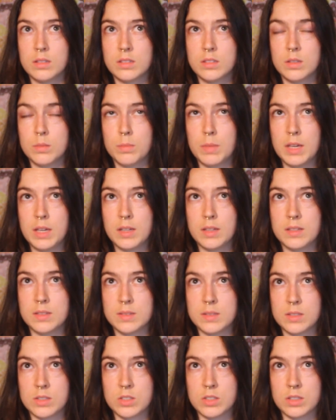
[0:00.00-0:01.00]
to make a
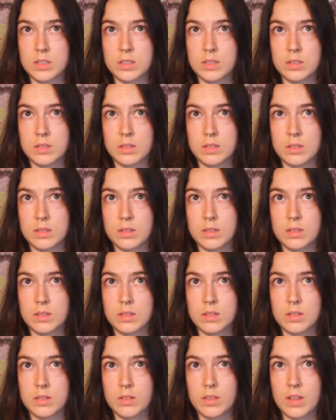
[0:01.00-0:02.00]
decision
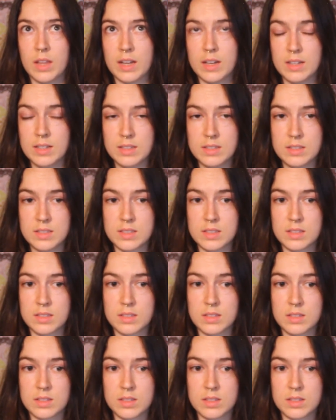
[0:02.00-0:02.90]
that is